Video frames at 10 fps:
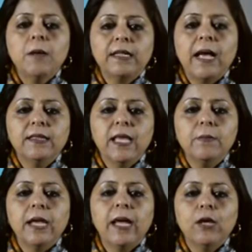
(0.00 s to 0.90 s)
by
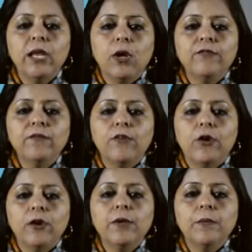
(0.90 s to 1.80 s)
them by calling
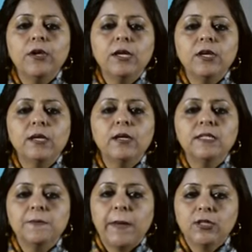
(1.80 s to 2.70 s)
for periodical
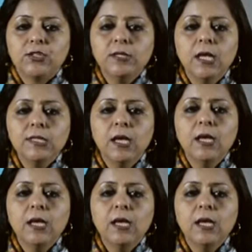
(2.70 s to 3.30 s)
inspections,